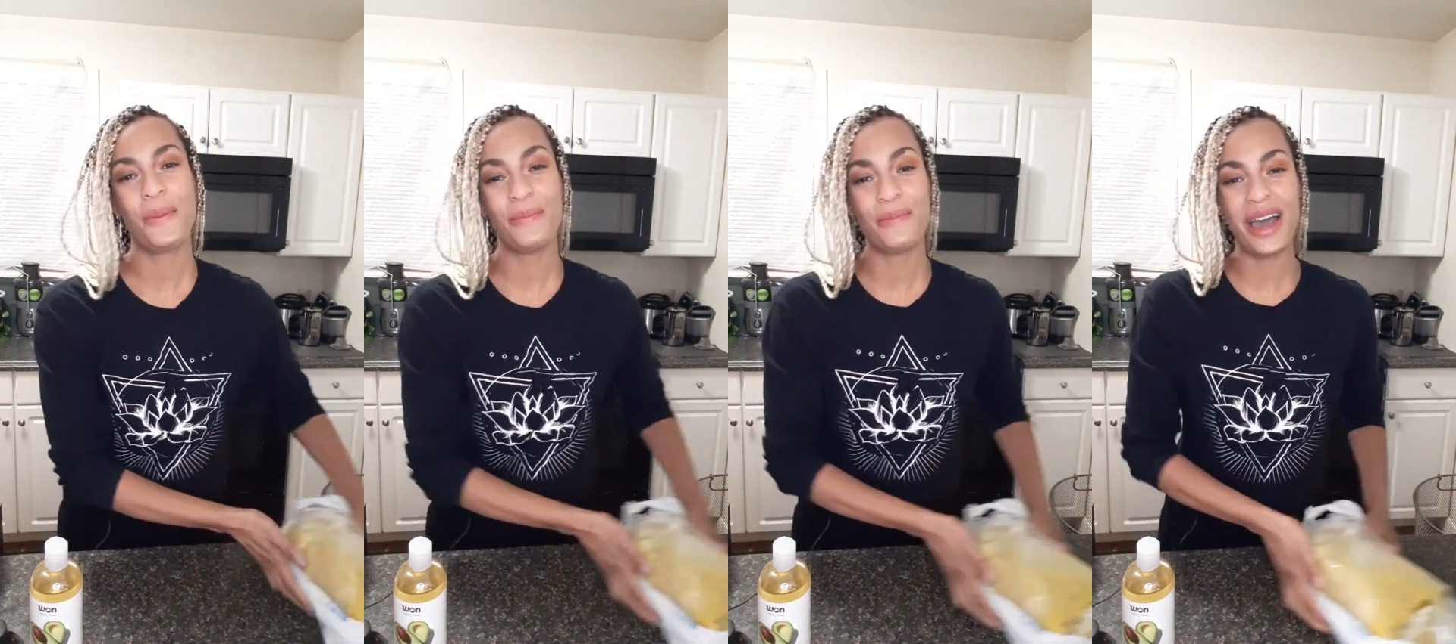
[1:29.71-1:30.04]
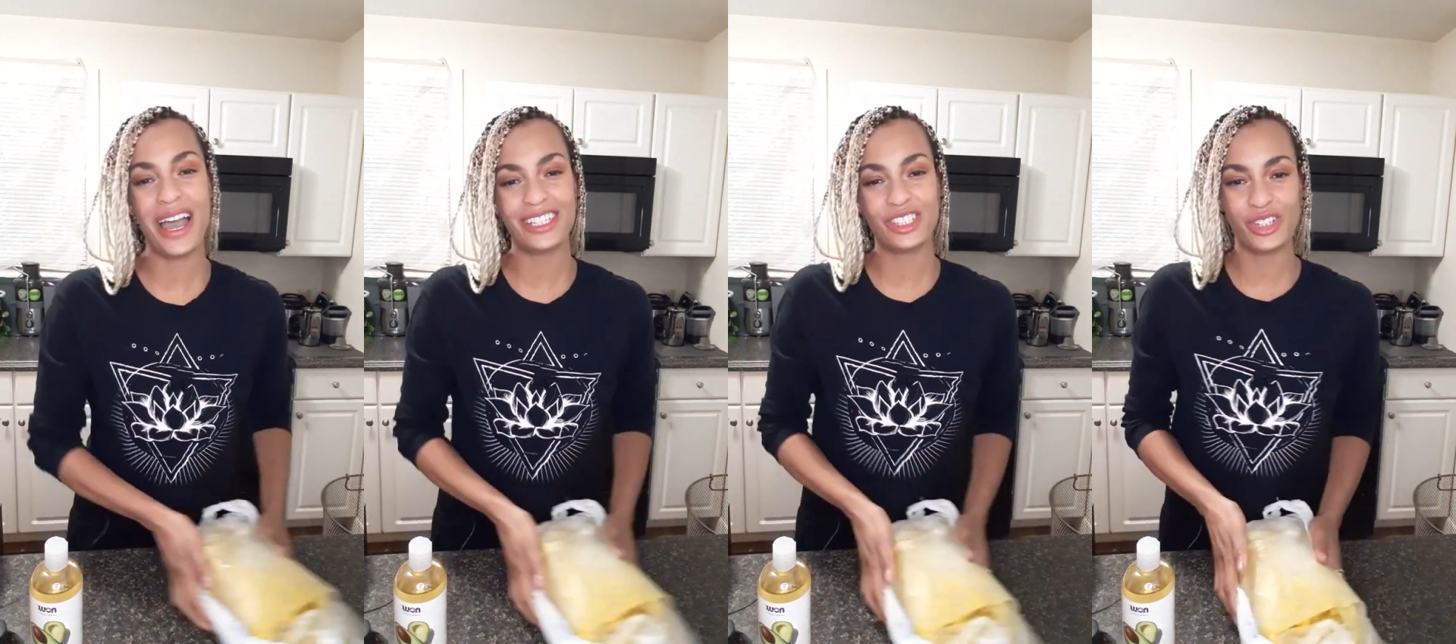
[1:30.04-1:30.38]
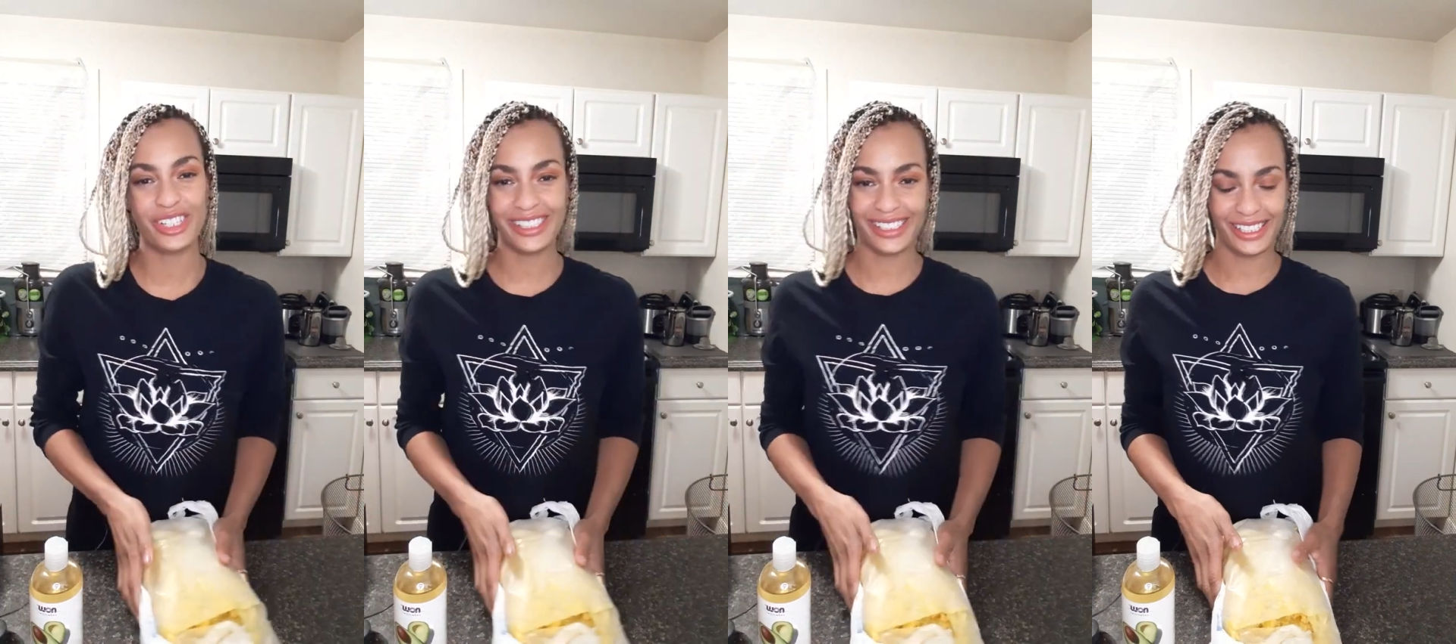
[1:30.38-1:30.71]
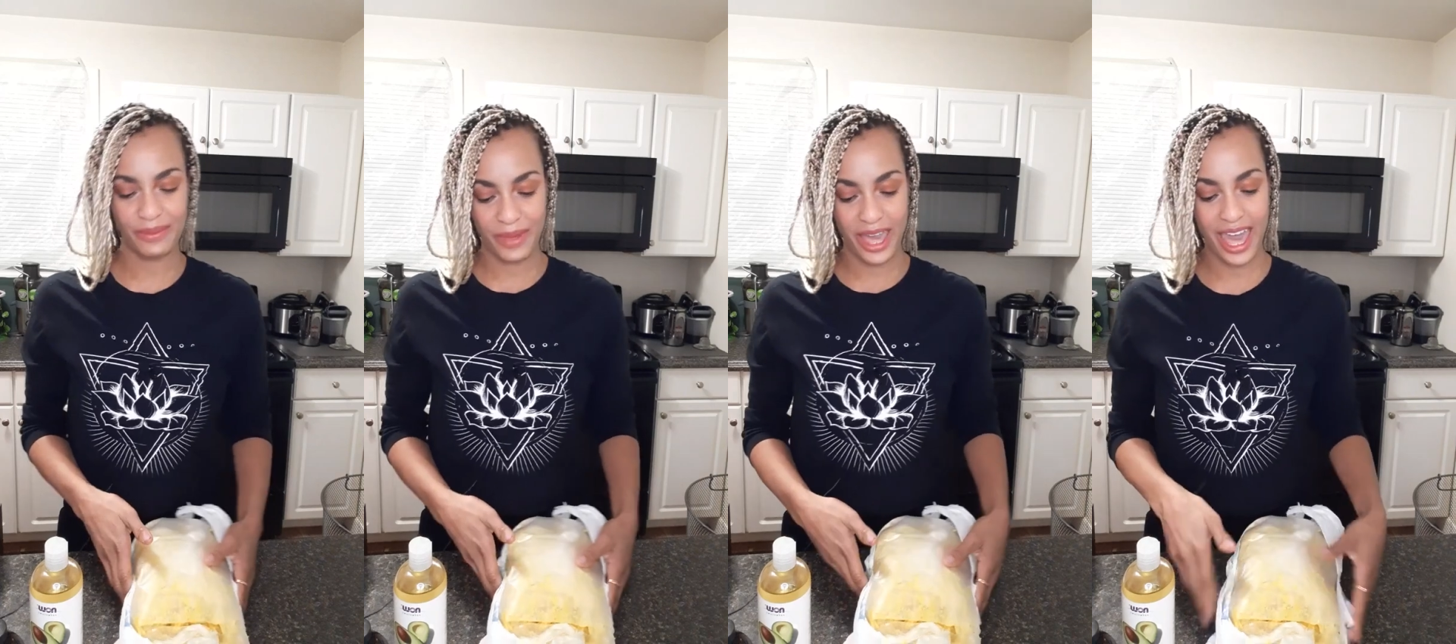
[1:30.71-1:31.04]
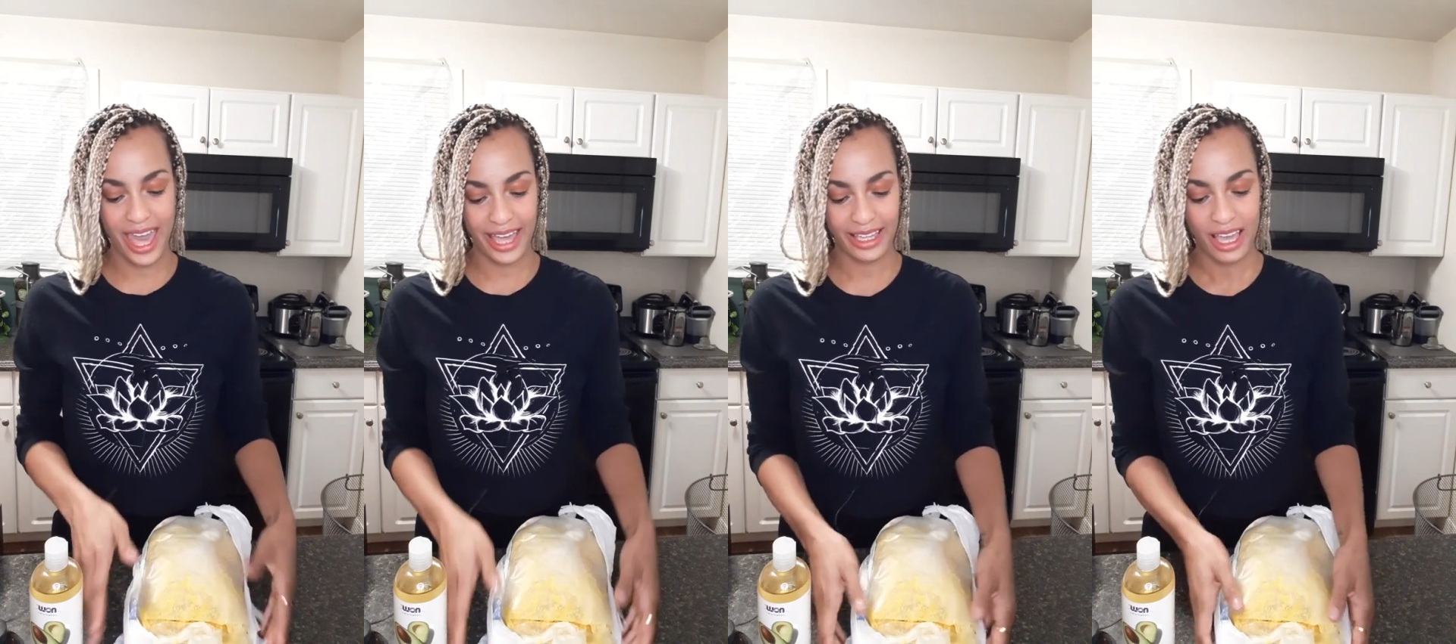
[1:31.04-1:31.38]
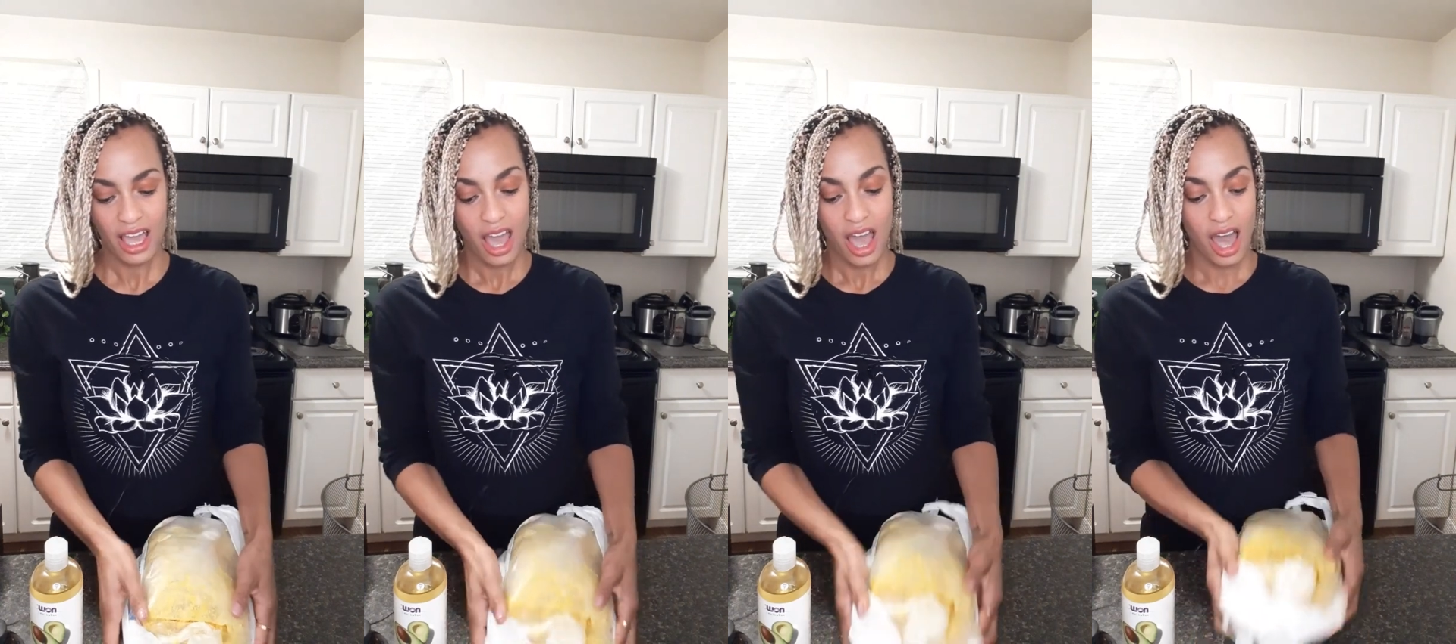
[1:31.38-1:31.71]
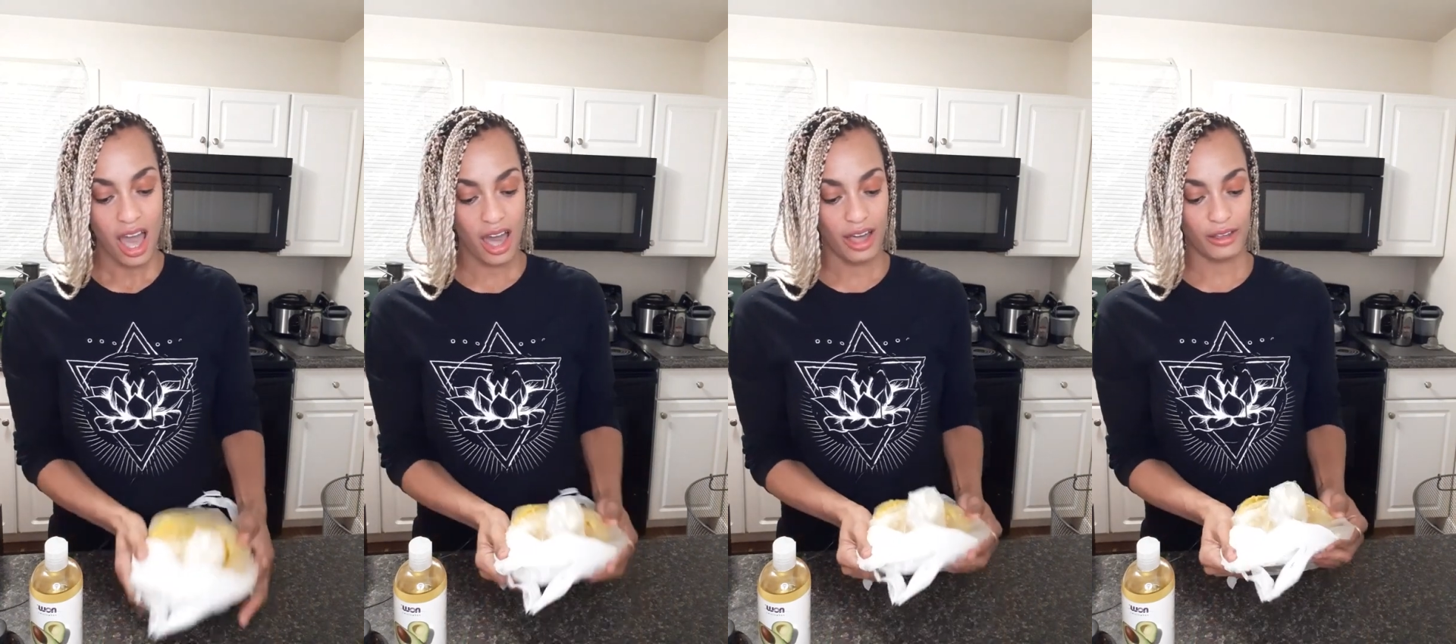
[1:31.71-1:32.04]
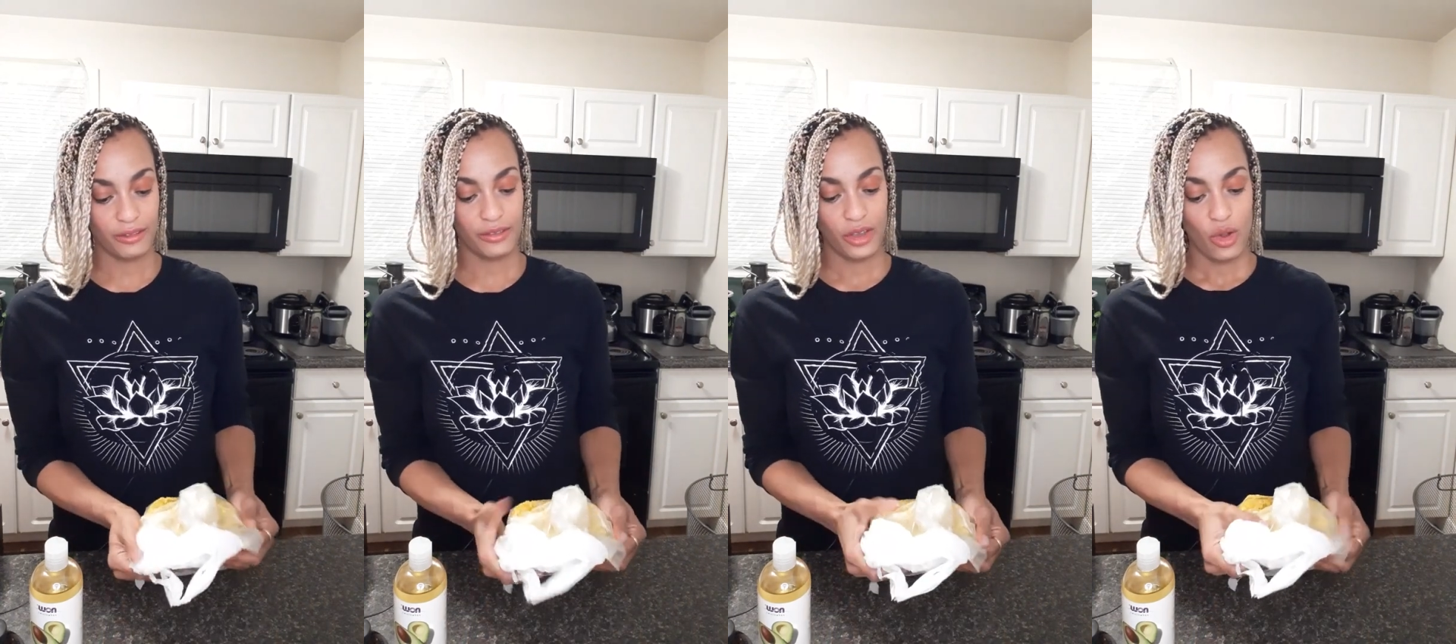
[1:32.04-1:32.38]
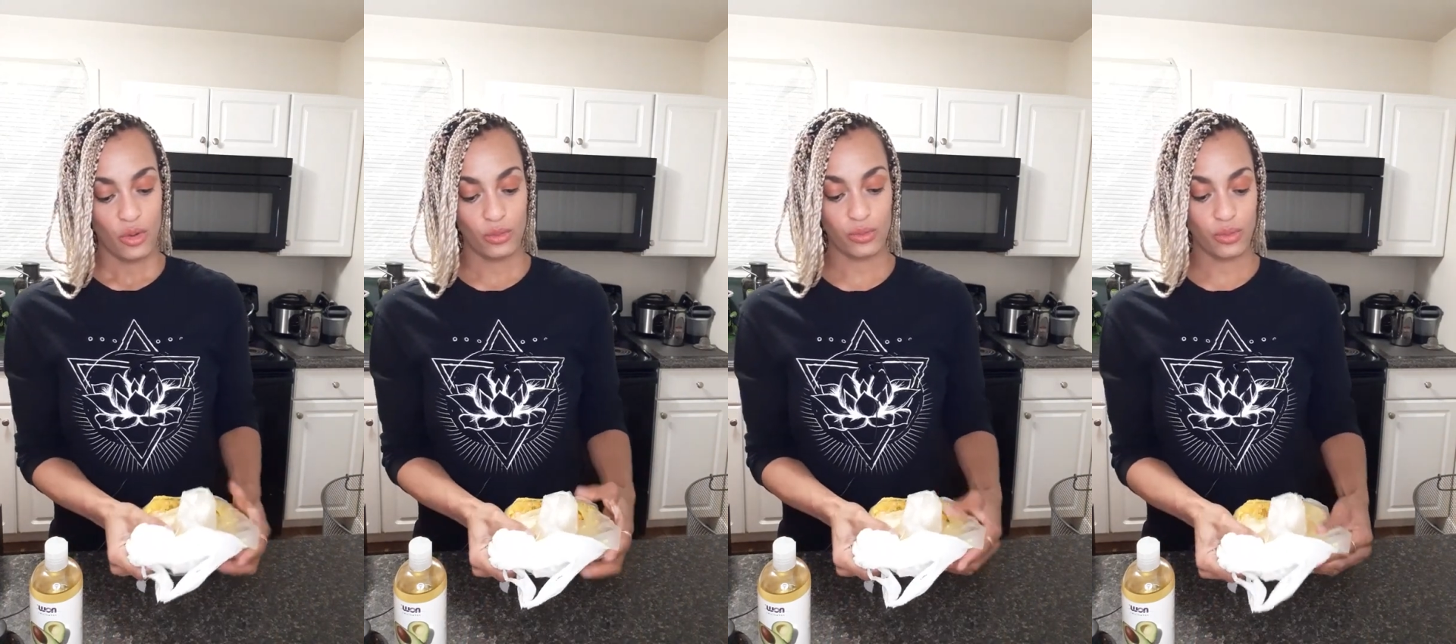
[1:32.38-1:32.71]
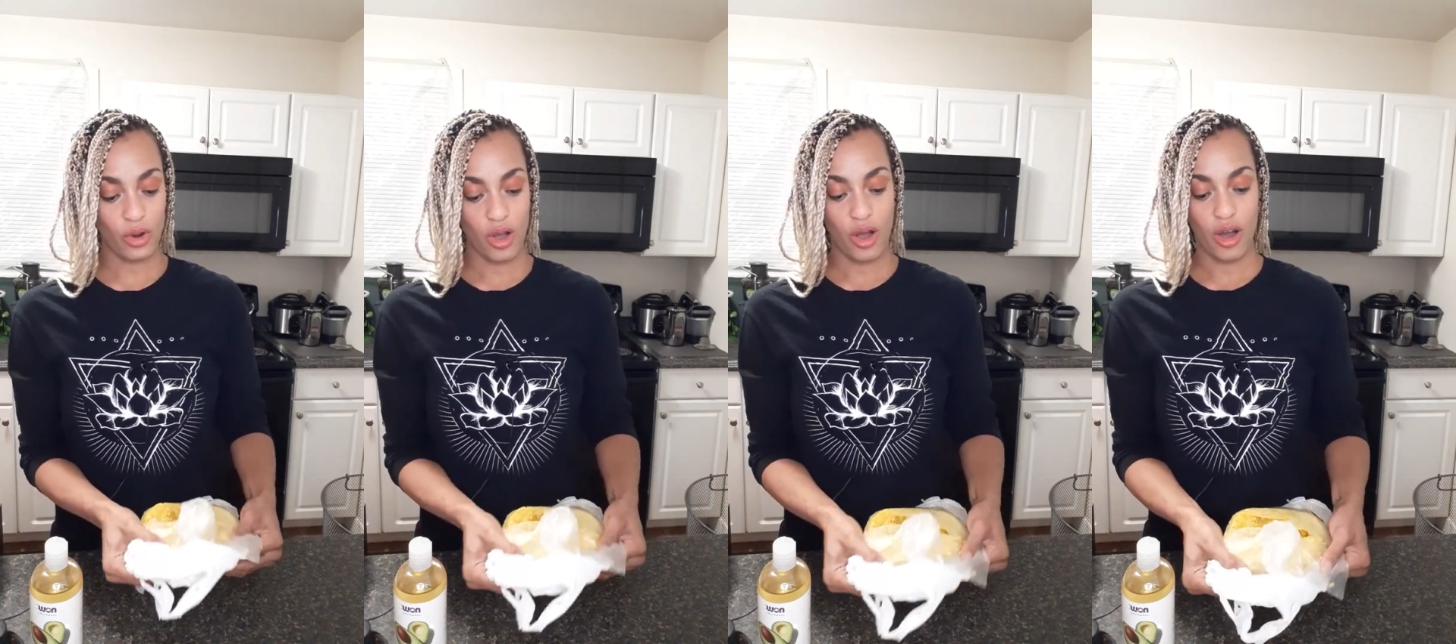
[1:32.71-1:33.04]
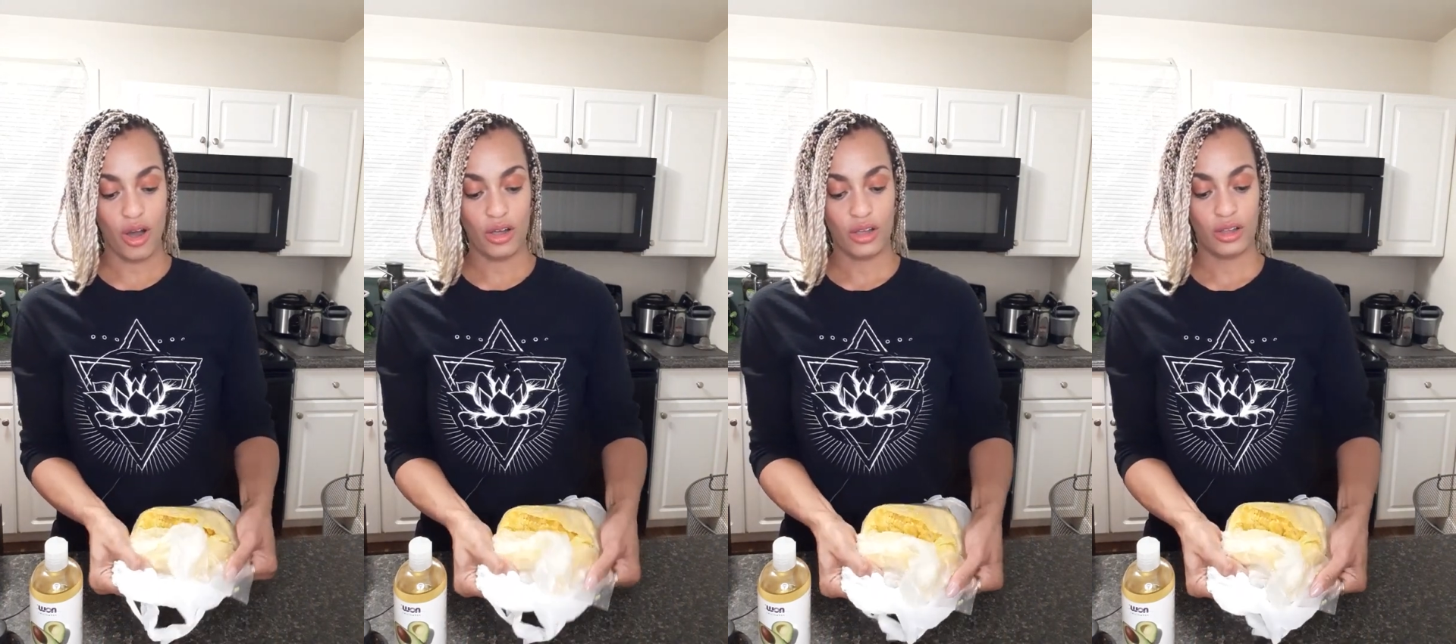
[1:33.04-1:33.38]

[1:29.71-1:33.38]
my trusted bag of raw,